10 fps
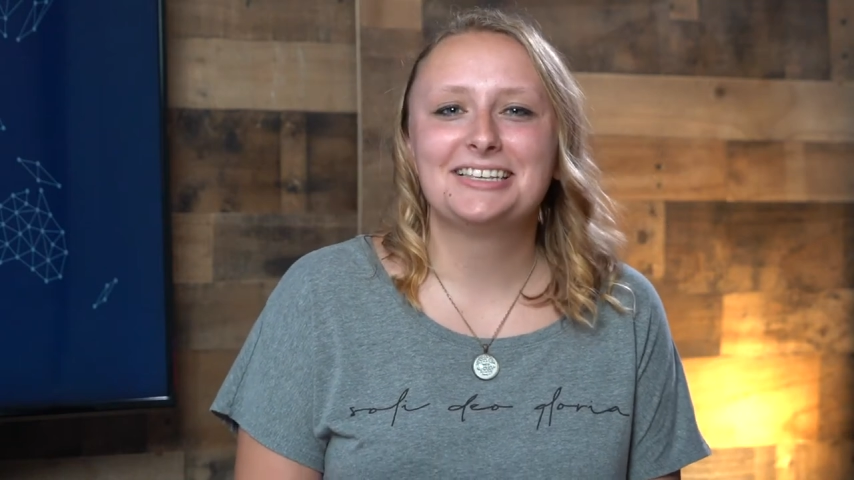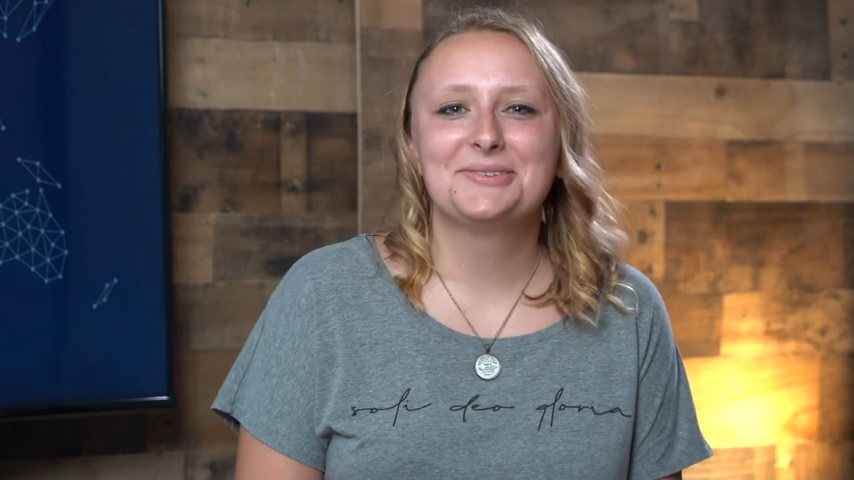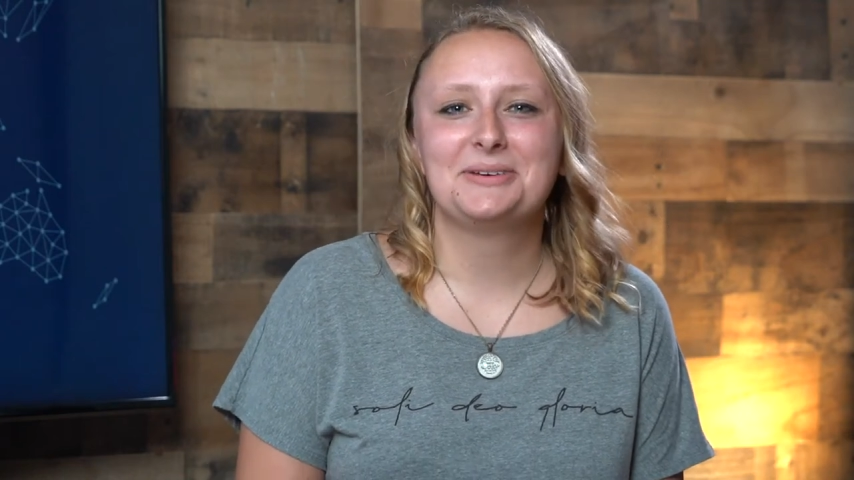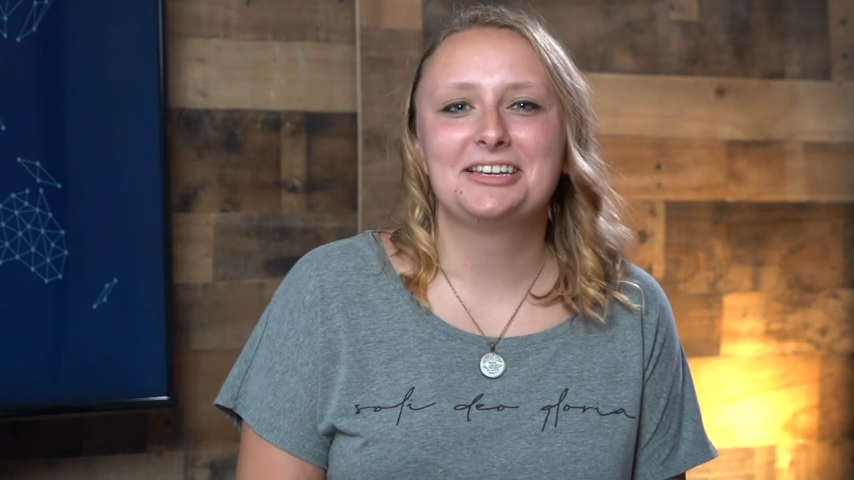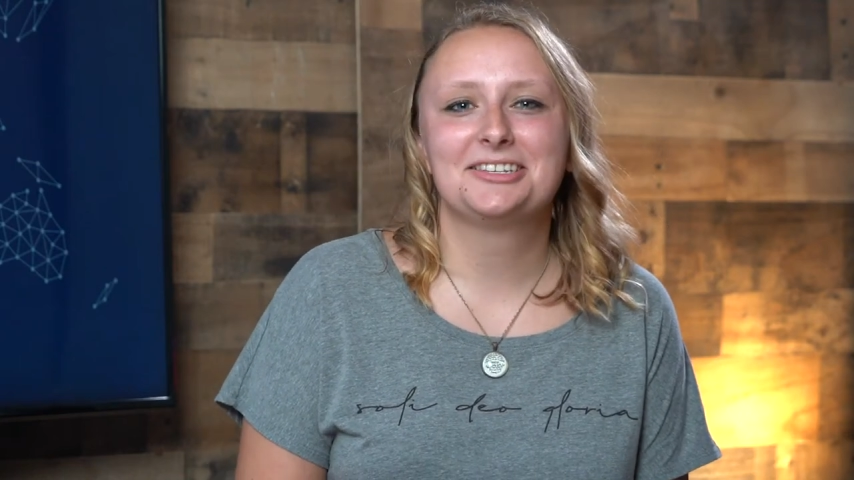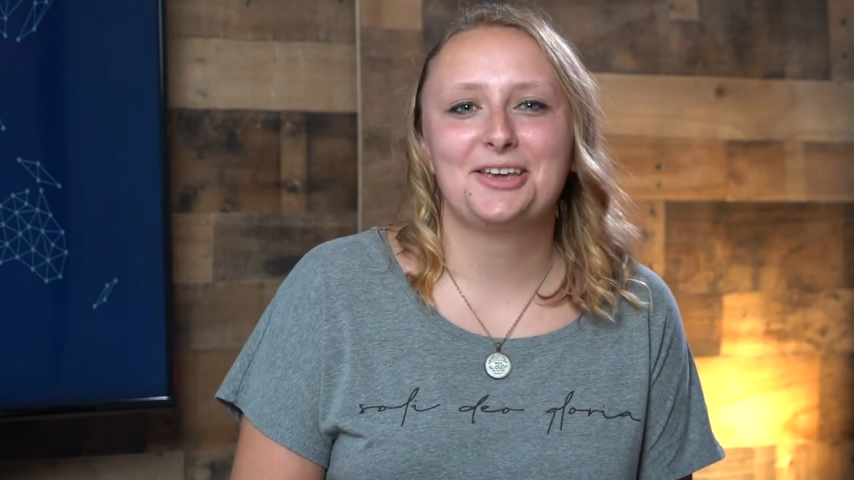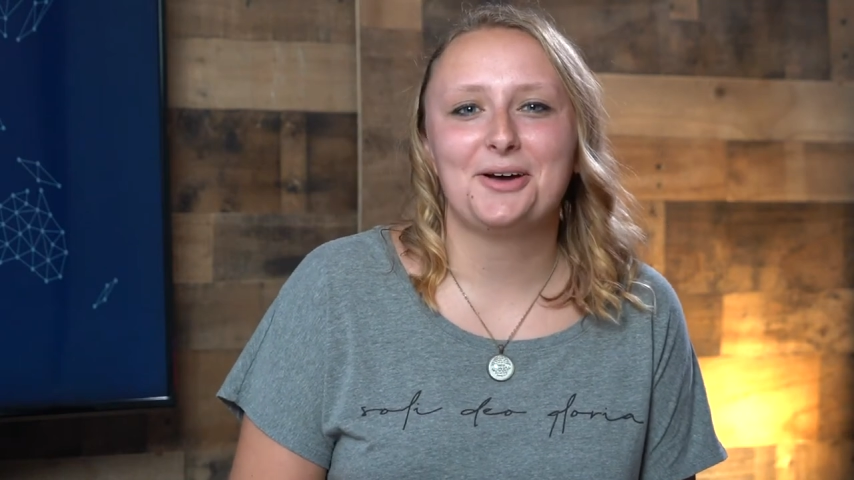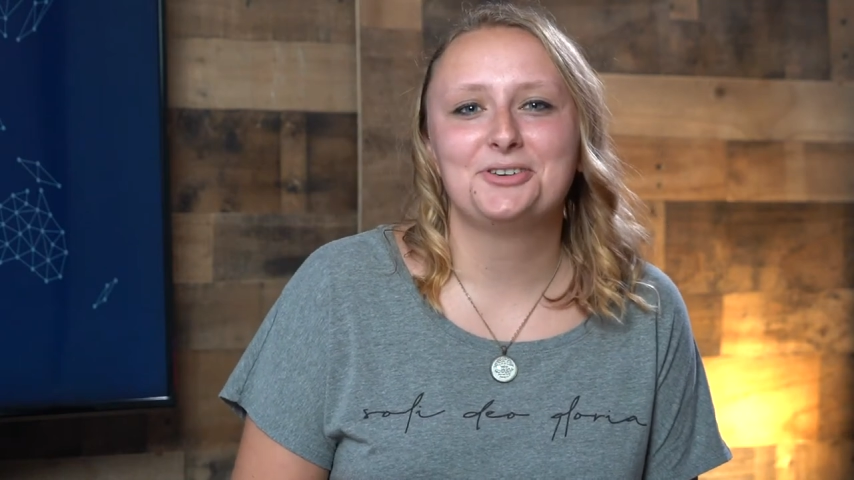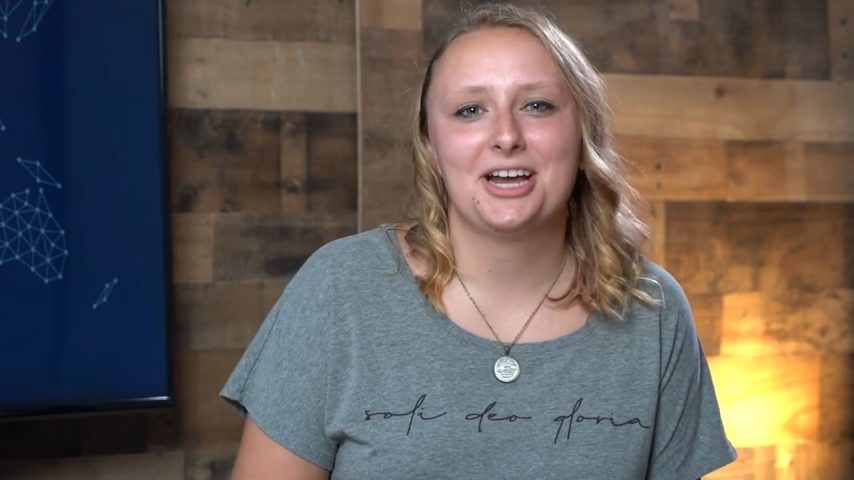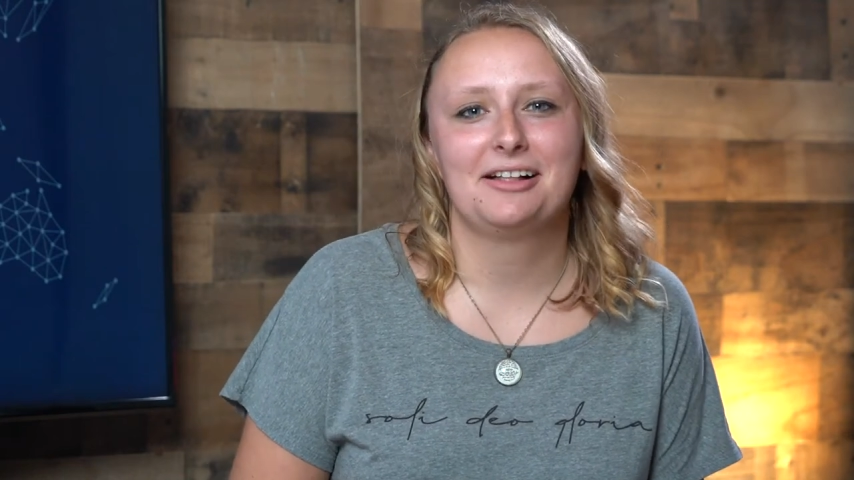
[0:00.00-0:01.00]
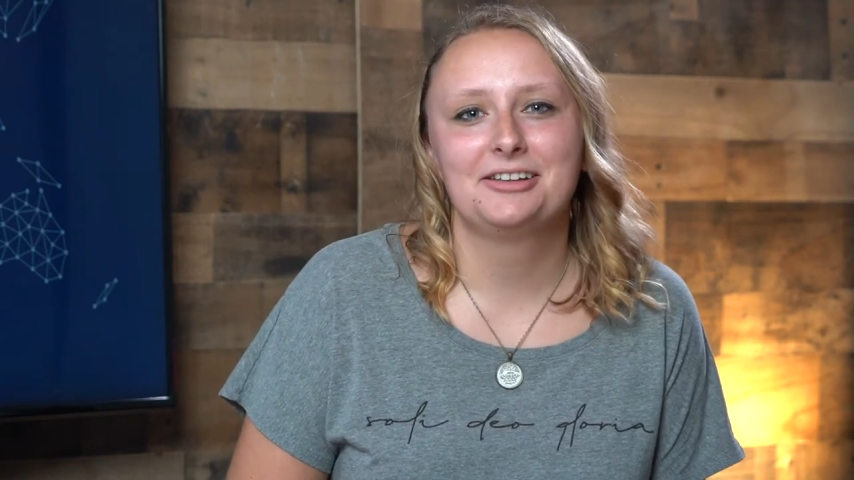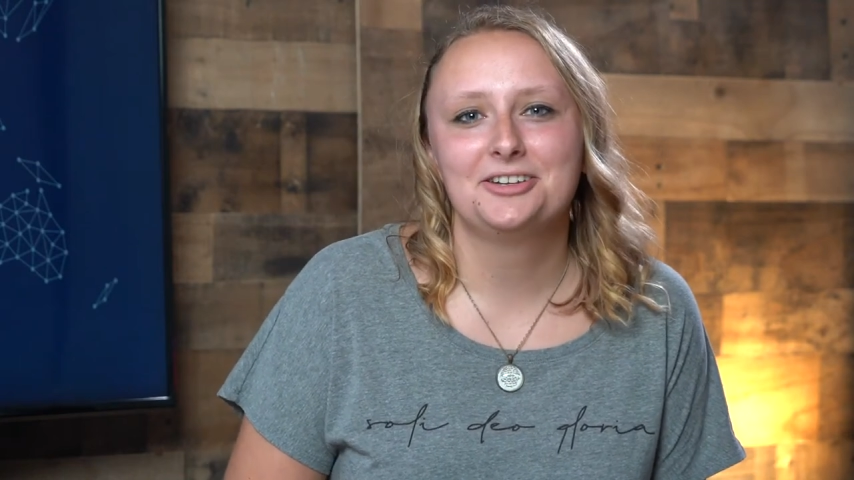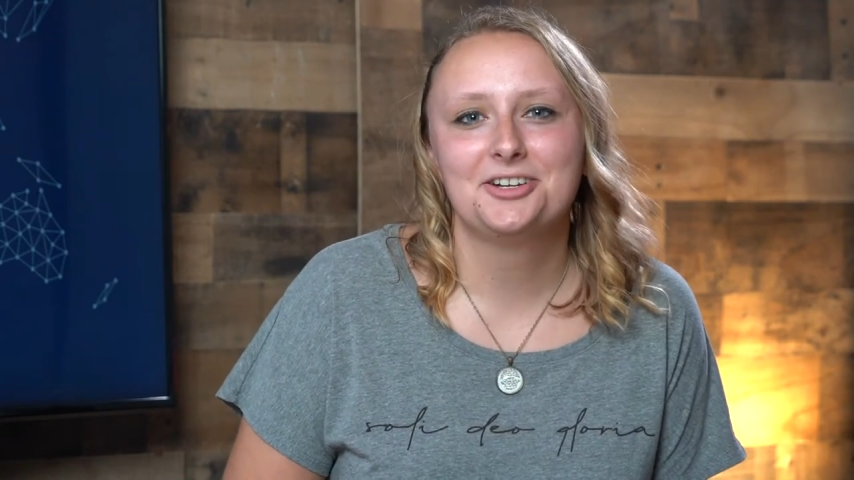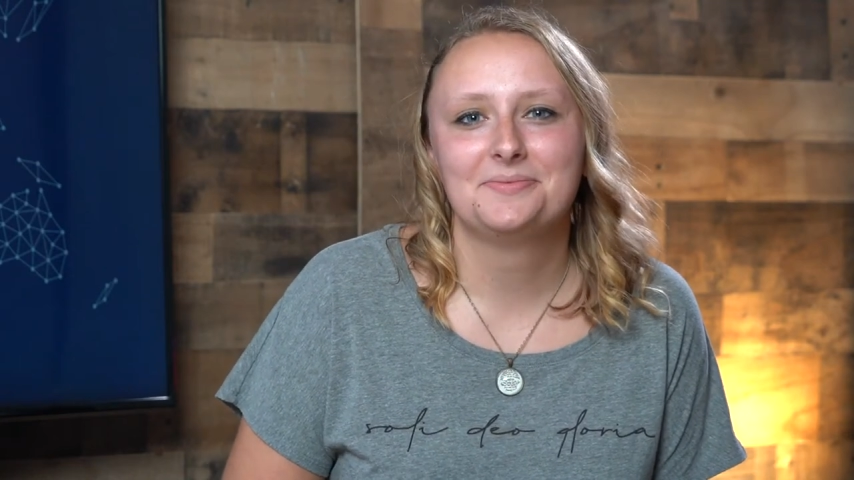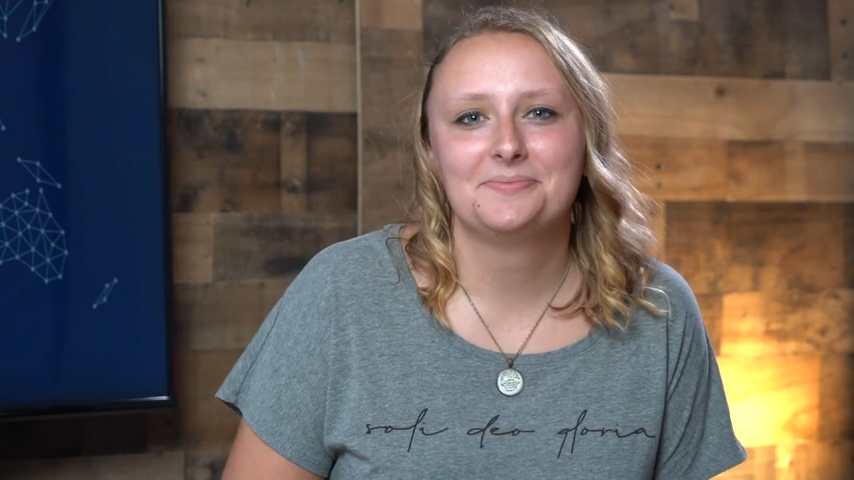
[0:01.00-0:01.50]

this week's Go Challenge.